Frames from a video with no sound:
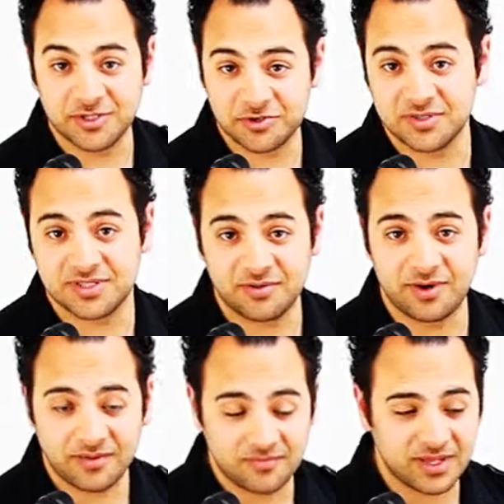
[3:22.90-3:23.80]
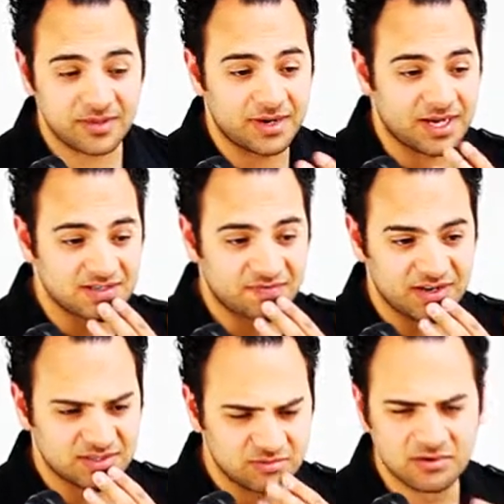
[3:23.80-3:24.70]
students anyway in the past have
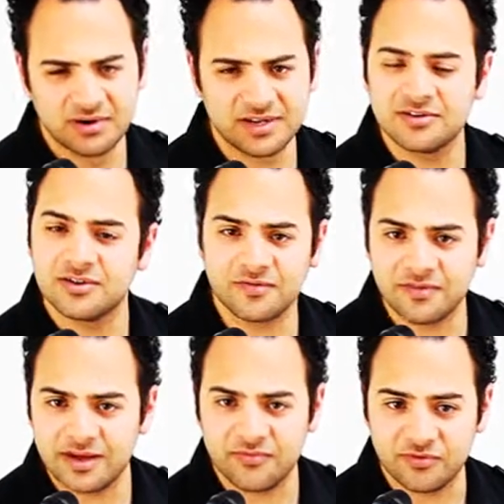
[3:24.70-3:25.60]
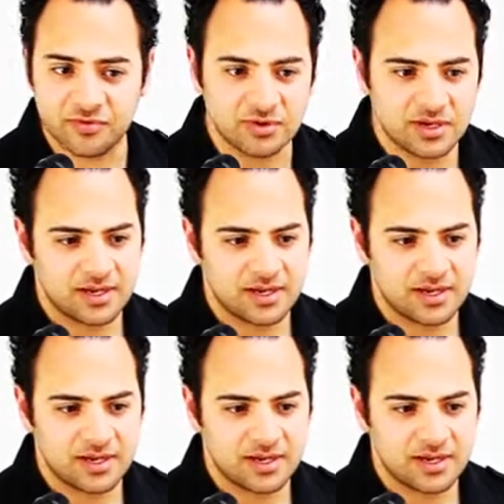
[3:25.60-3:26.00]
asked, what do I need to know a flam for?